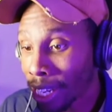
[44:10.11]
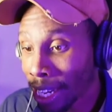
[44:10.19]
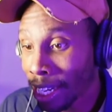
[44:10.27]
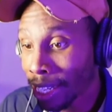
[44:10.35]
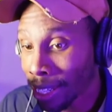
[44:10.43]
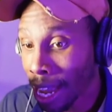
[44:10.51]

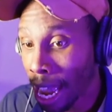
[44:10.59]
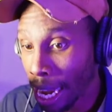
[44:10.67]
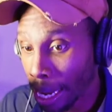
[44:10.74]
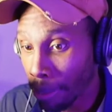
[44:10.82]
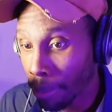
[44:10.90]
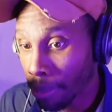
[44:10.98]
in this
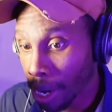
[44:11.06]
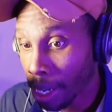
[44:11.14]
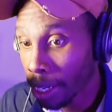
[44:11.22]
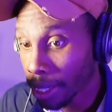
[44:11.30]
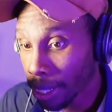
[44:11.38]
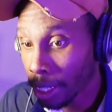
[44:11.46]
game
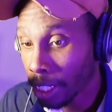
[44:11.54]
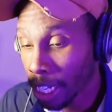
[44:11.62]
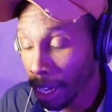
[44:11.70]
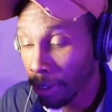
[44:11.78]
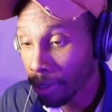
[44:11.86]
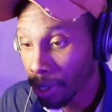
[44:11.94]
against the
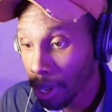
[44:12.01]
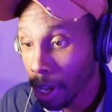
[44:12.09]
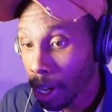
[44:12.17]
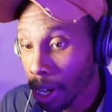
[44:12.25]
Chiefs.